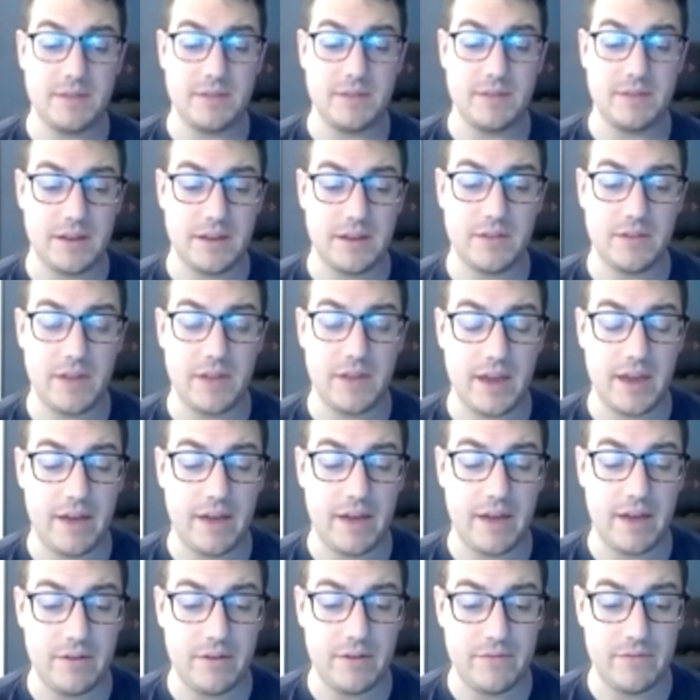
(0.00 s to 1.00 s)
because like they
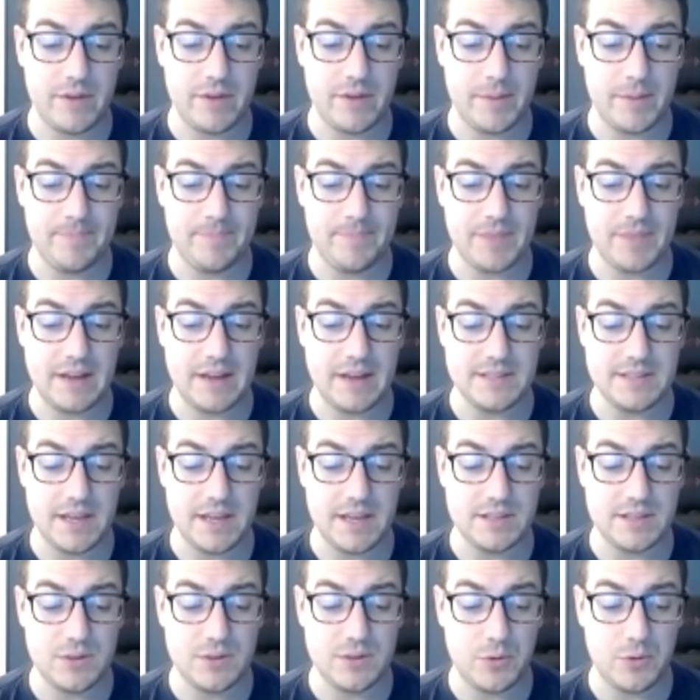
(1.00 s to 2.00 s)
got rid of
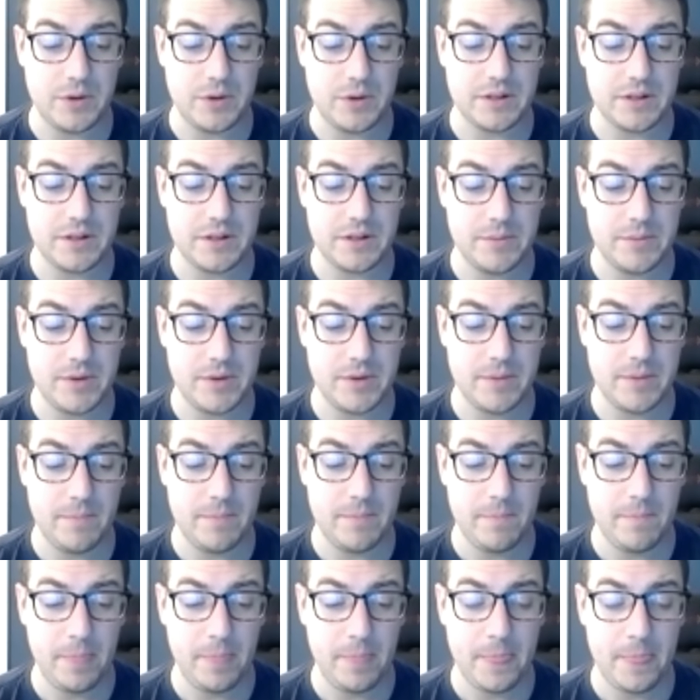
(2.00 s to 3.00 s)
Isaiah so quickly, but
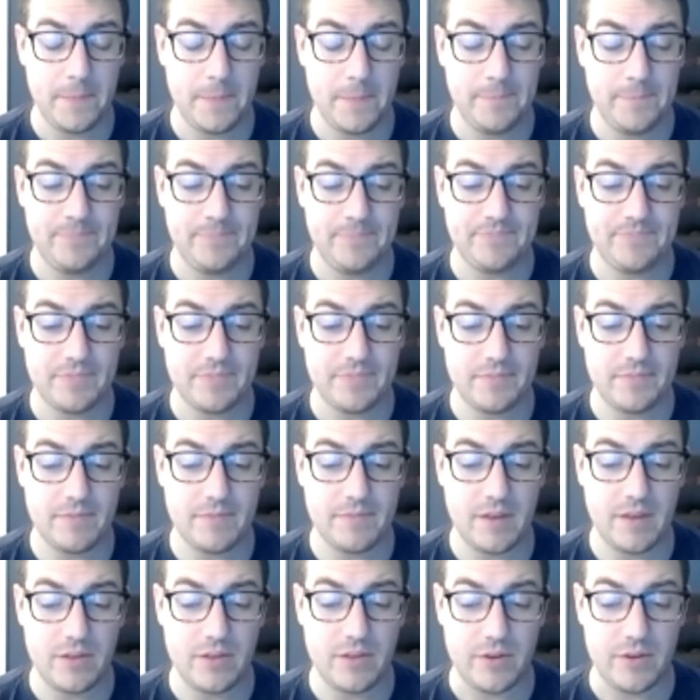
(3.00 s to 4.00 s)

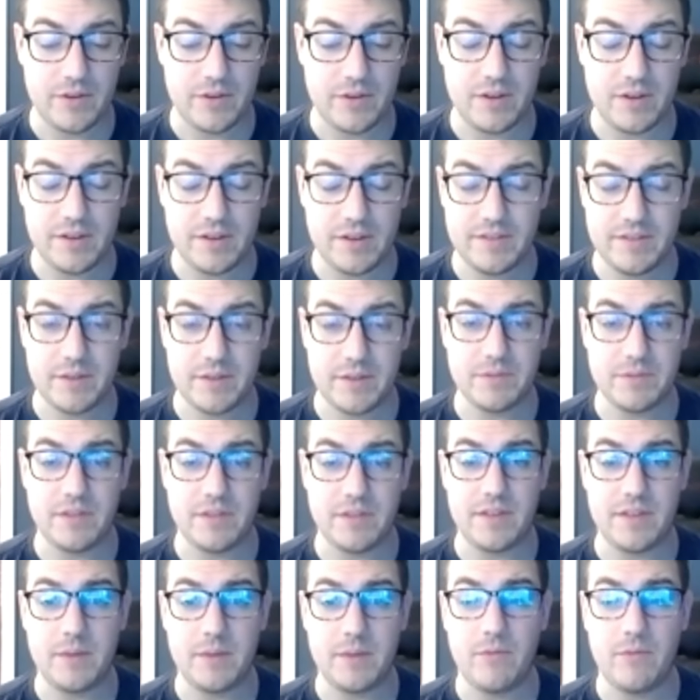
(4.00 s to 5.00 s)
they're going to stick with the
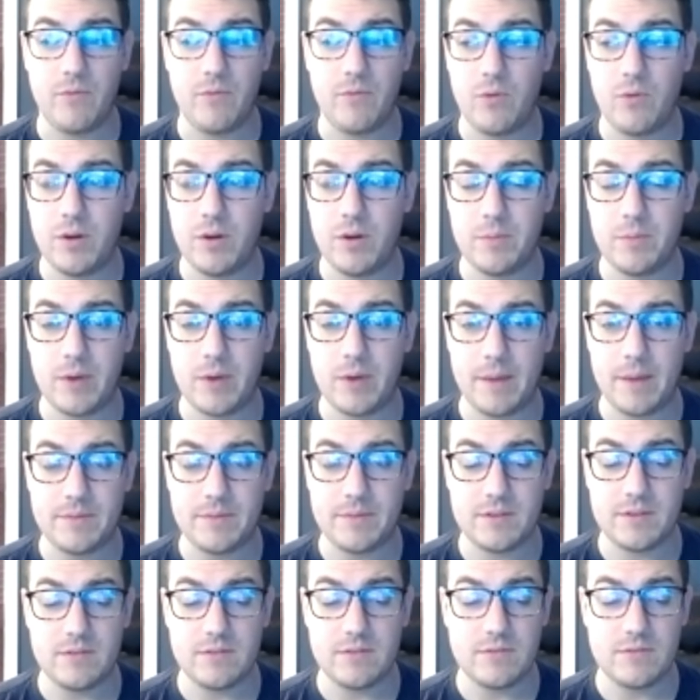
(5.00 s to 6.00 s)
theme of one per
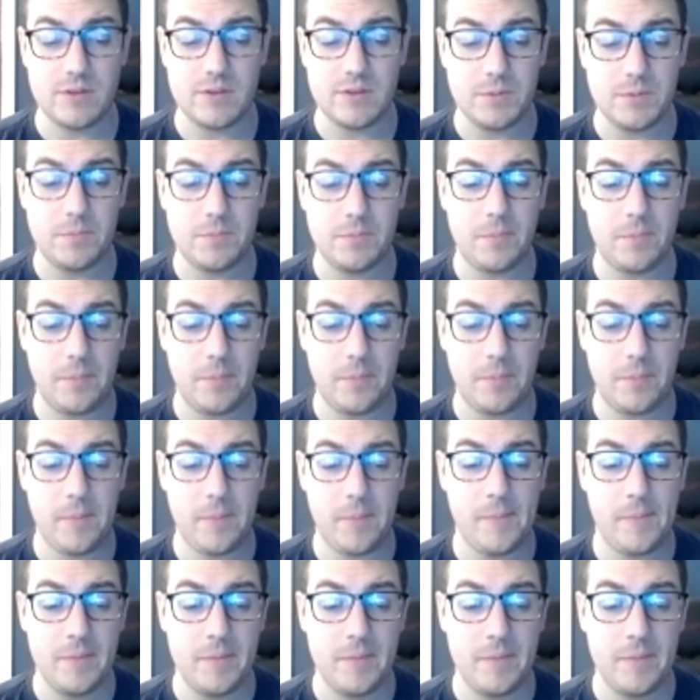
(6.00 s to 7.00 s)
episode. So
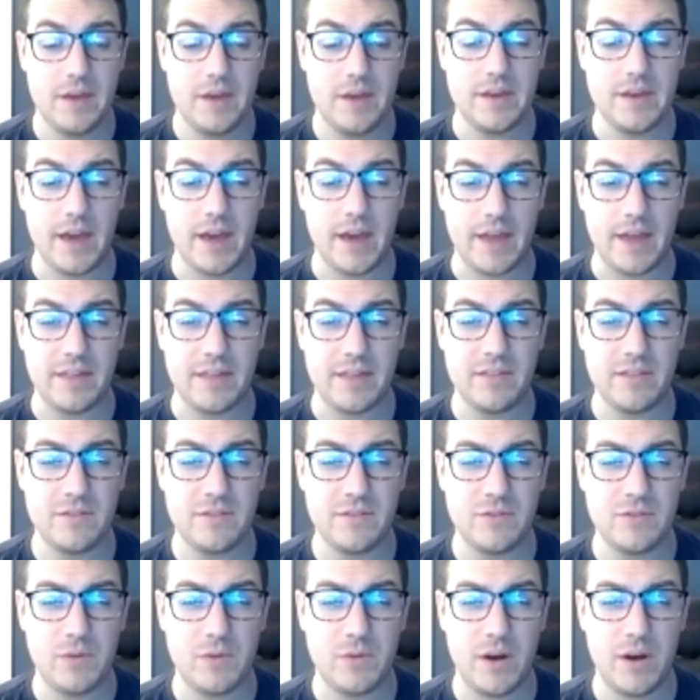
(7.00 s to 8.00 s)
yeah, I think
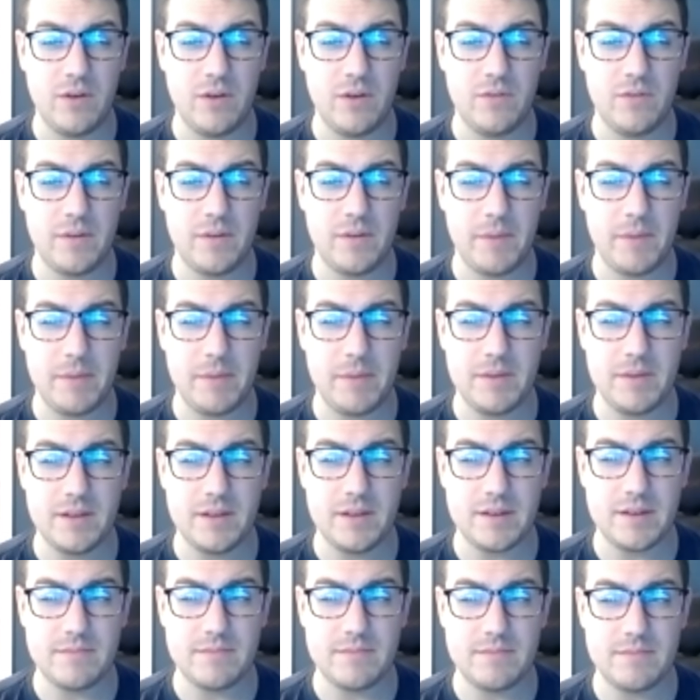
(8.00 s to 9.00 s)
there's 12, maybe
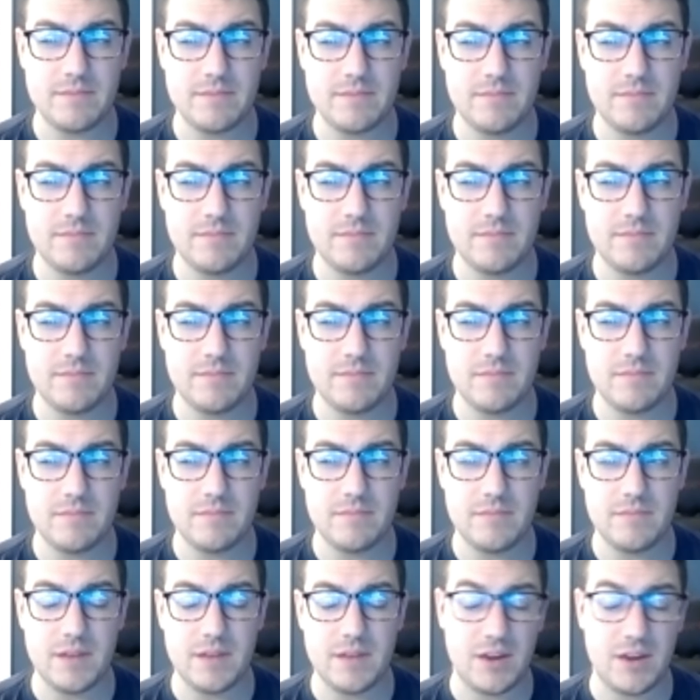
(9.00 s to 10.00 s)
like
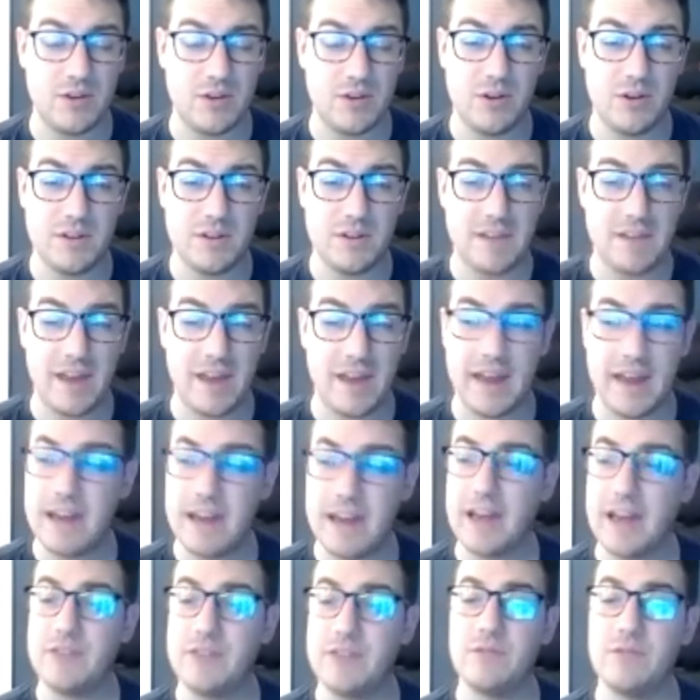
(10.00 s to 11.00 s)
it could go to 10.
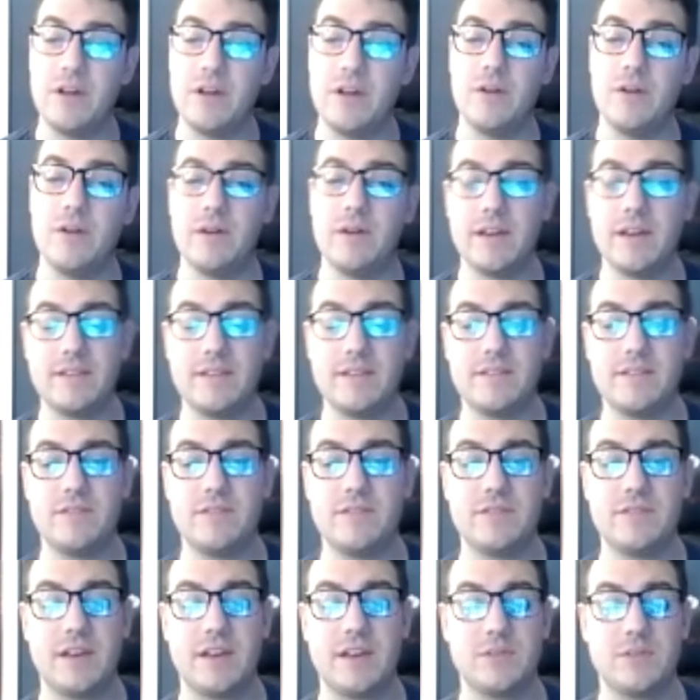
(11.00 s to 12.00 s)
I don't know. It's
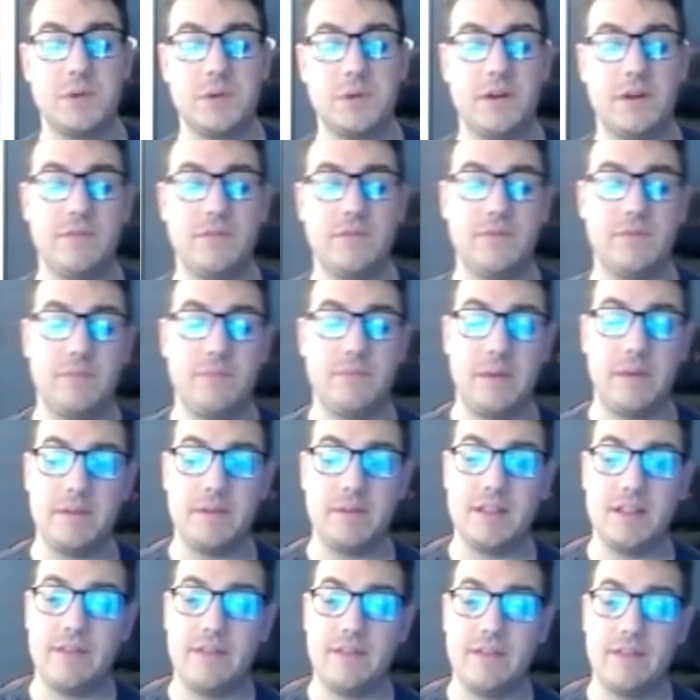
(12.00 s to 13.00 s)
either 10 or 12, maybe
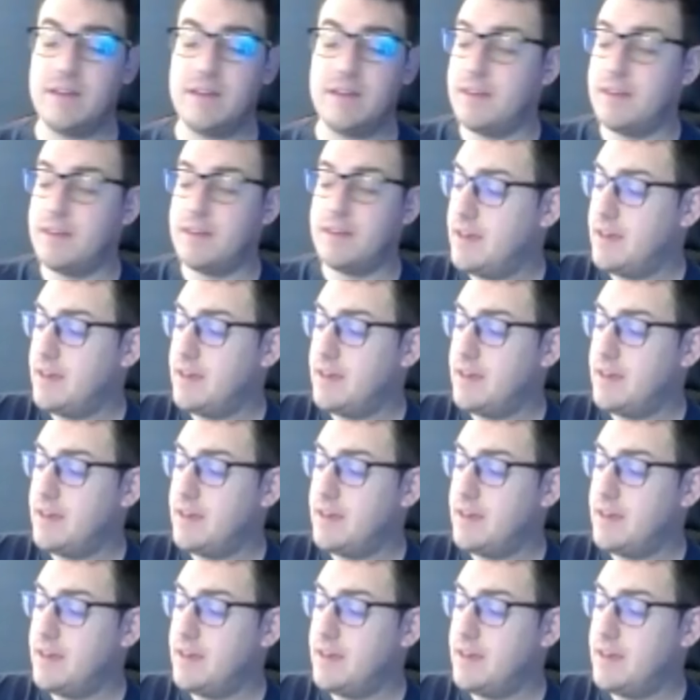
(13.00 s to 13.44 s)
11.